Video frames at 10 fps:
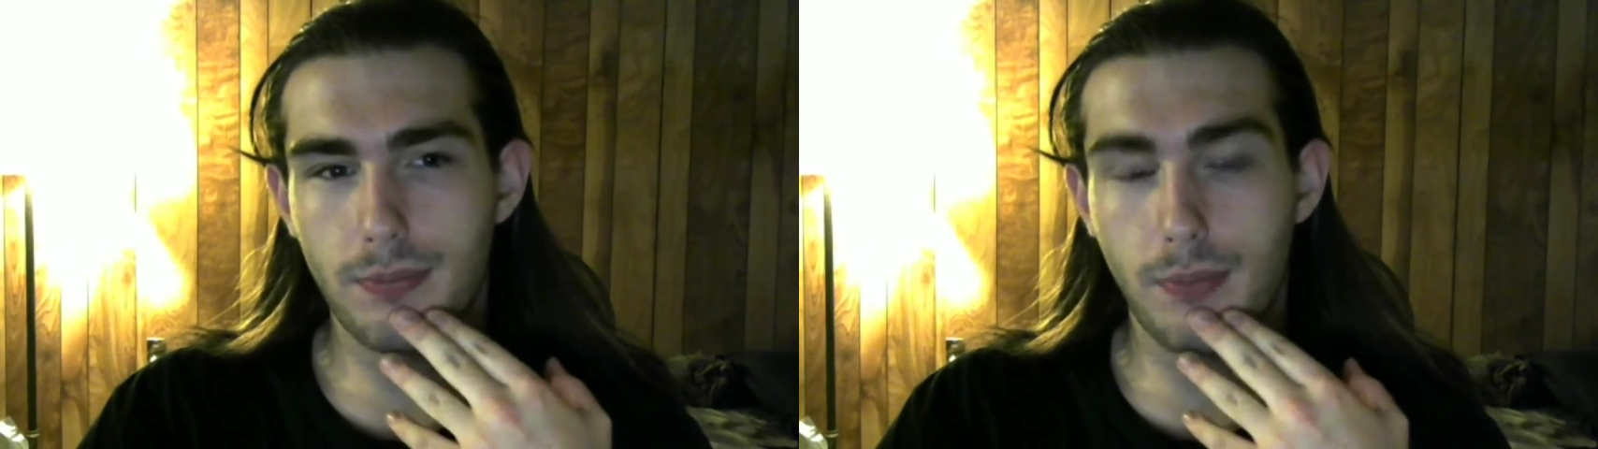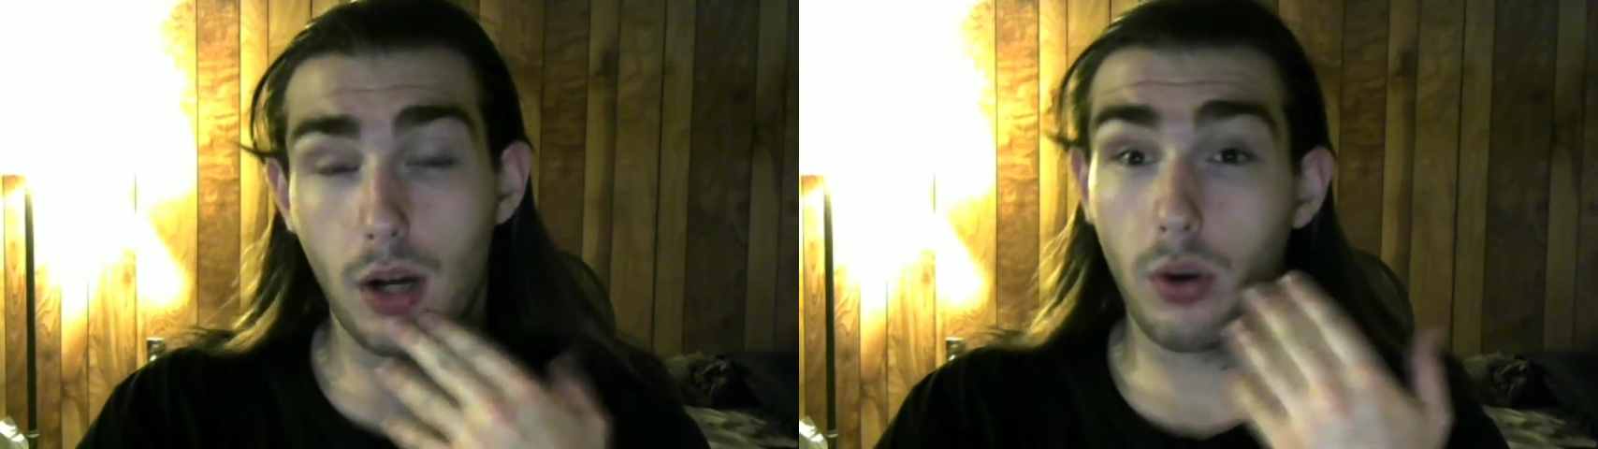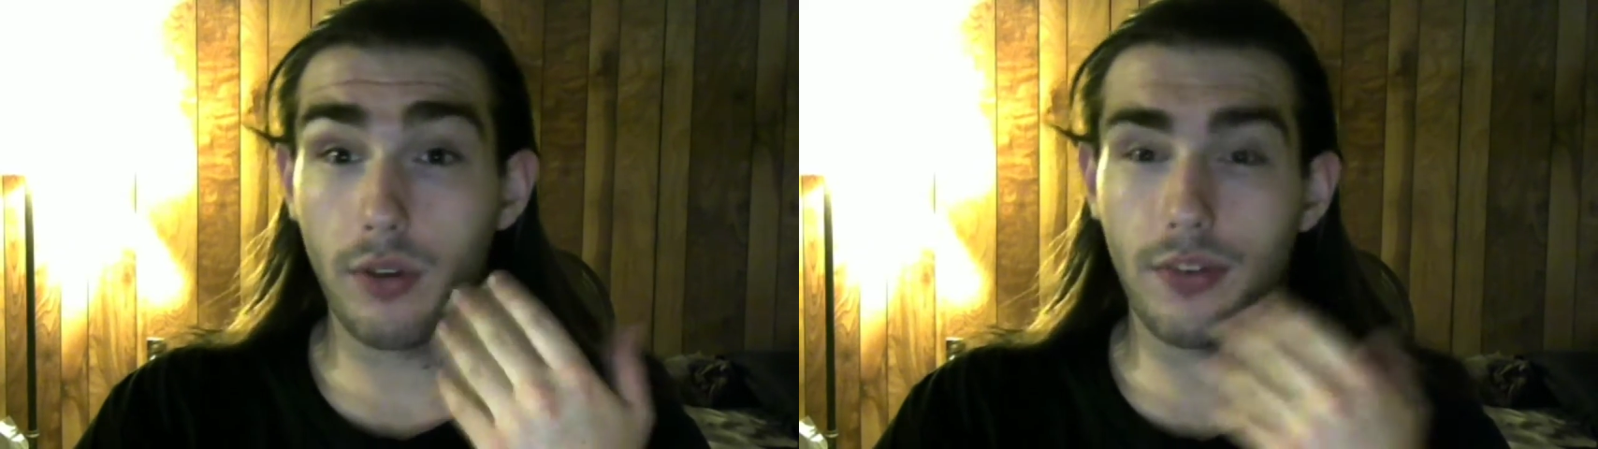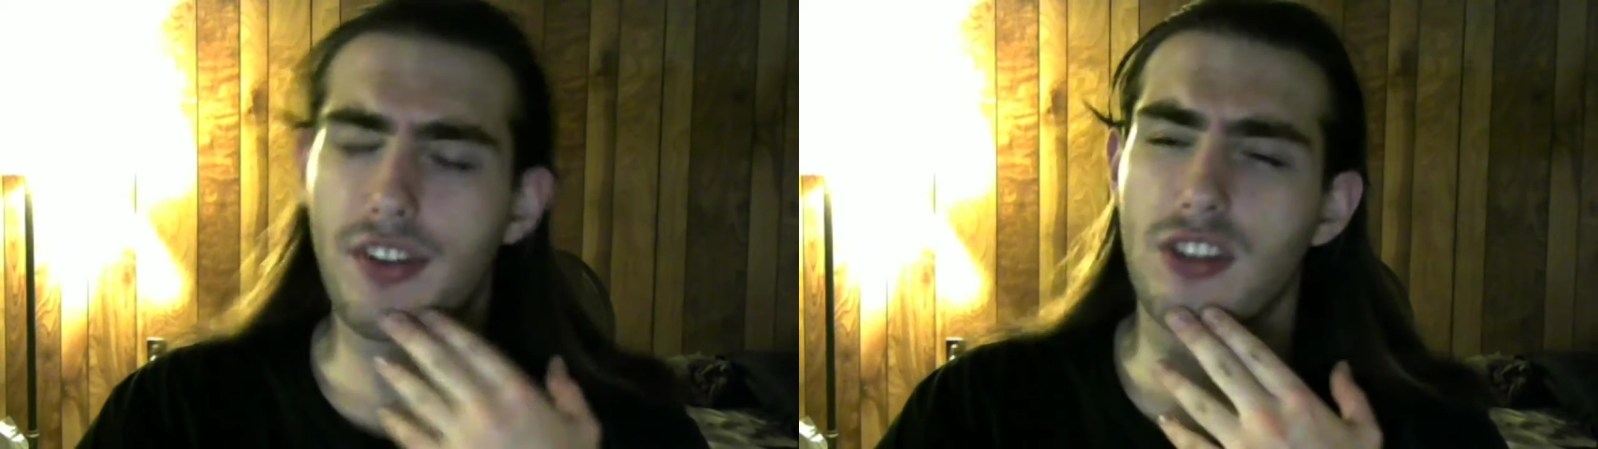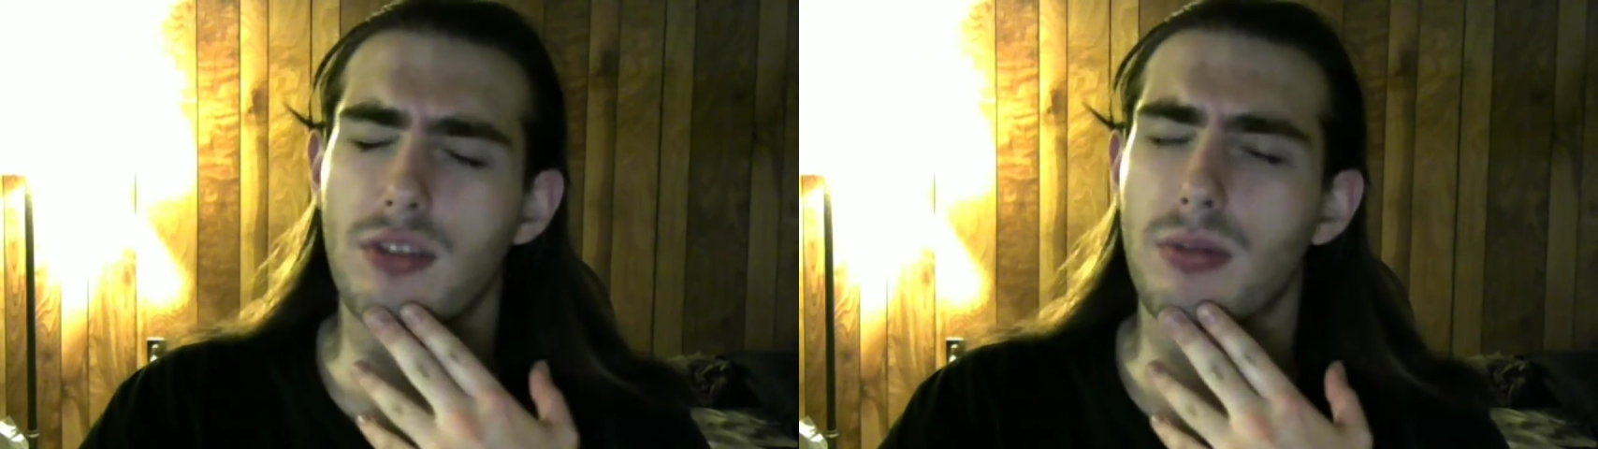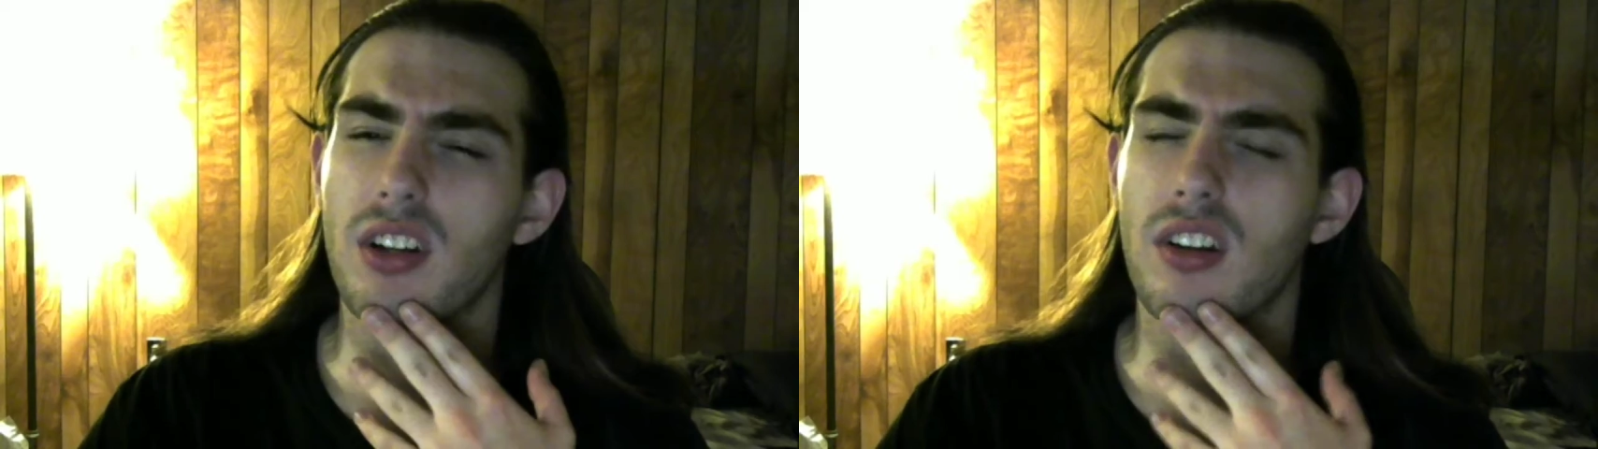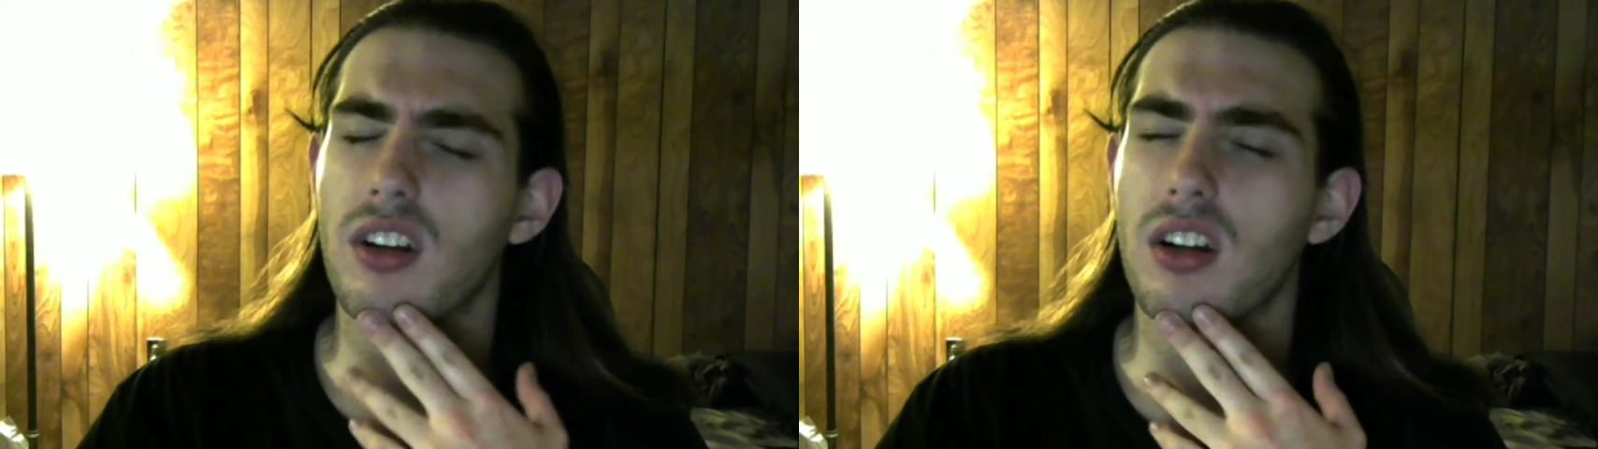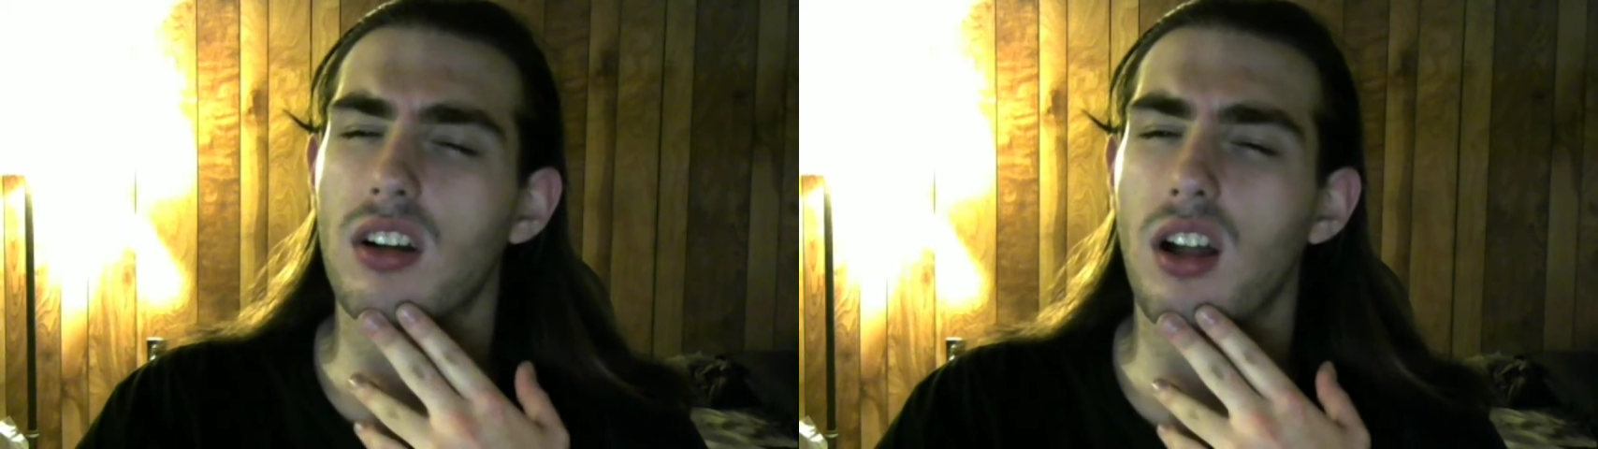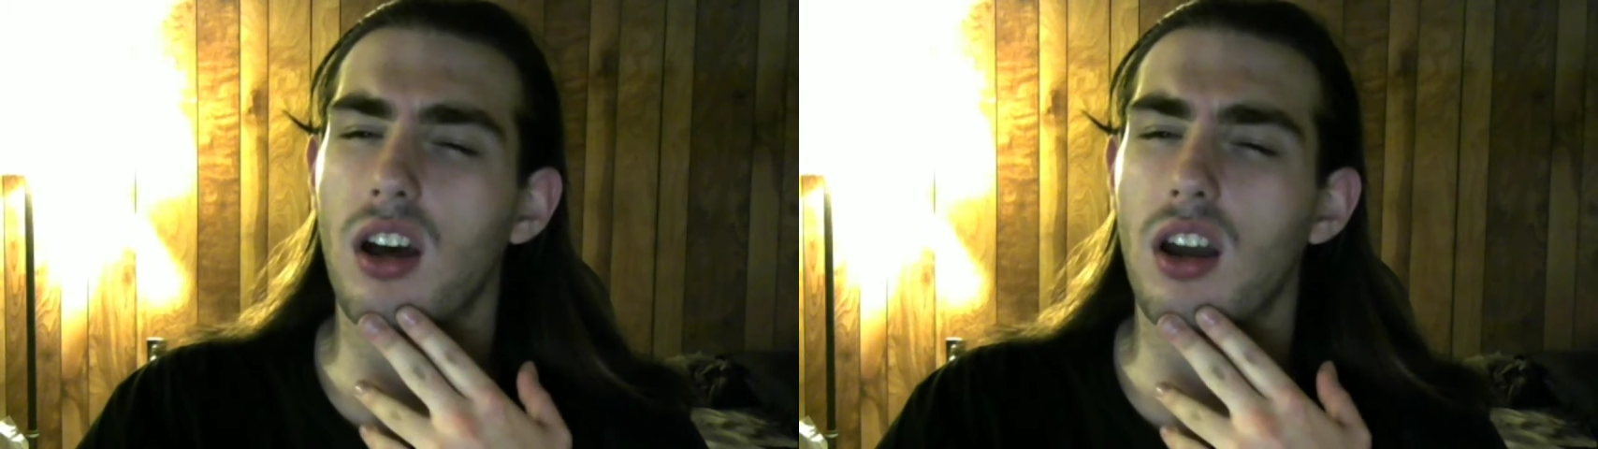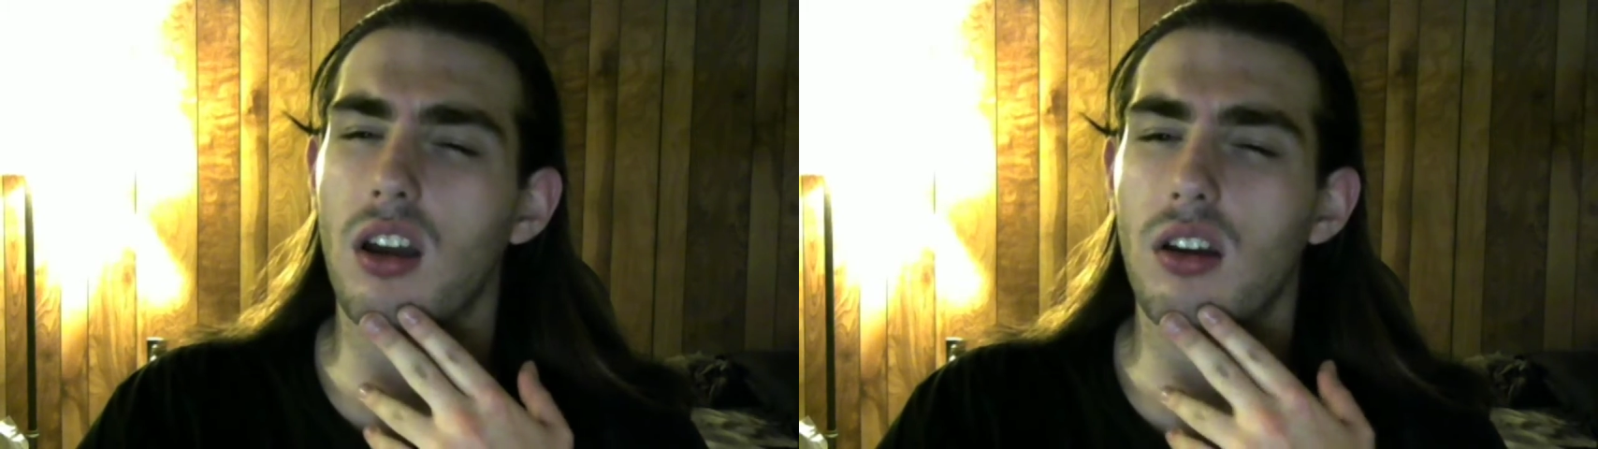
Modern Warfare is actually pretty good, not gonna lie.